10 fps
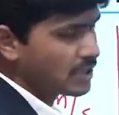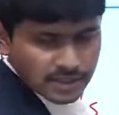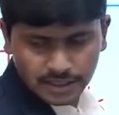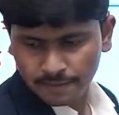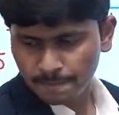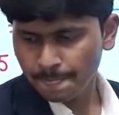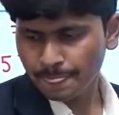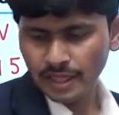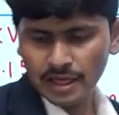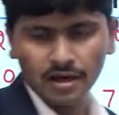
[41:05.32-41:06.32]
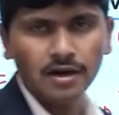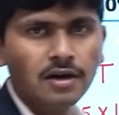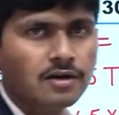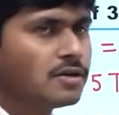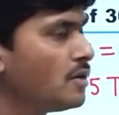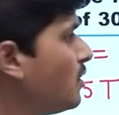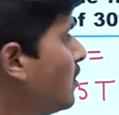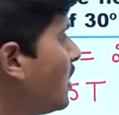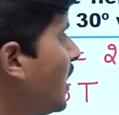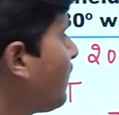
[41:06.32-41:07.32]
say
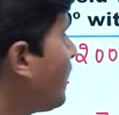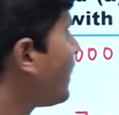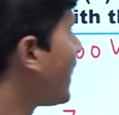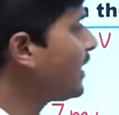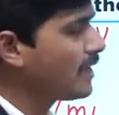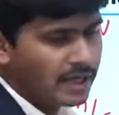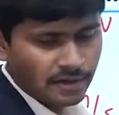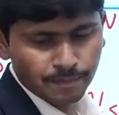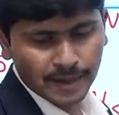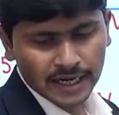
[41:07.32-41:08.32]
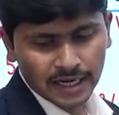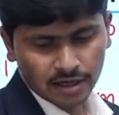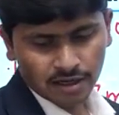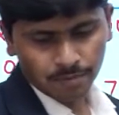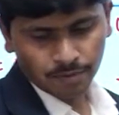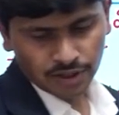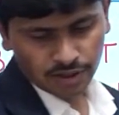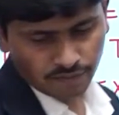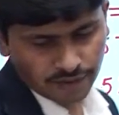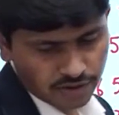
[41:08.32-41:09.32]
if we find here parallel component
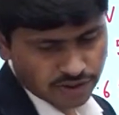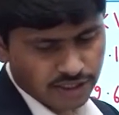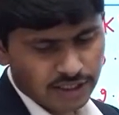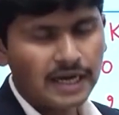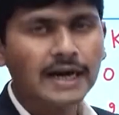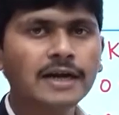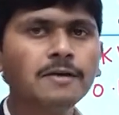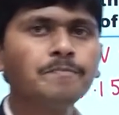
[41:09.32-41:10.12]
of velocity and